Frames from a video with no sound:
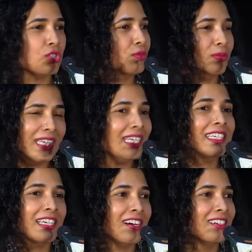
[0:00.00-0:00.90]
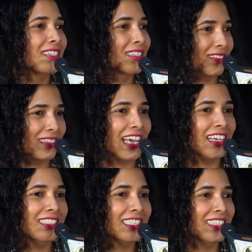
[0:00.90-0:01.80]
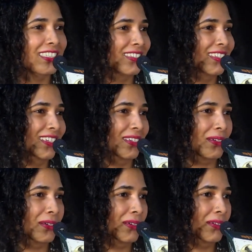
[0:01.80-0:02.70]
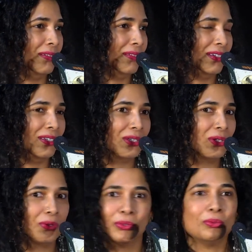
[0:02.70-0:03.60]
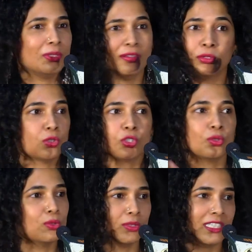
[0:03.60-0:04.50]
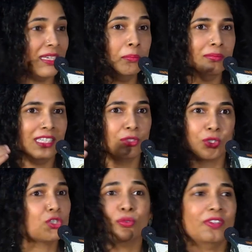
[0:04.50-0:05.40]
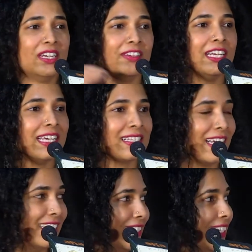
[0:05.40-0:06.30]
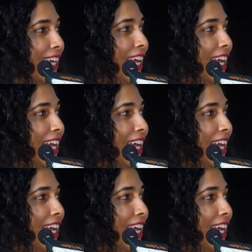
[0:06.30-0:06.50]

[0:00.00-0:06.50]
of very young, talented crew. They were also team. They were also very, very excited.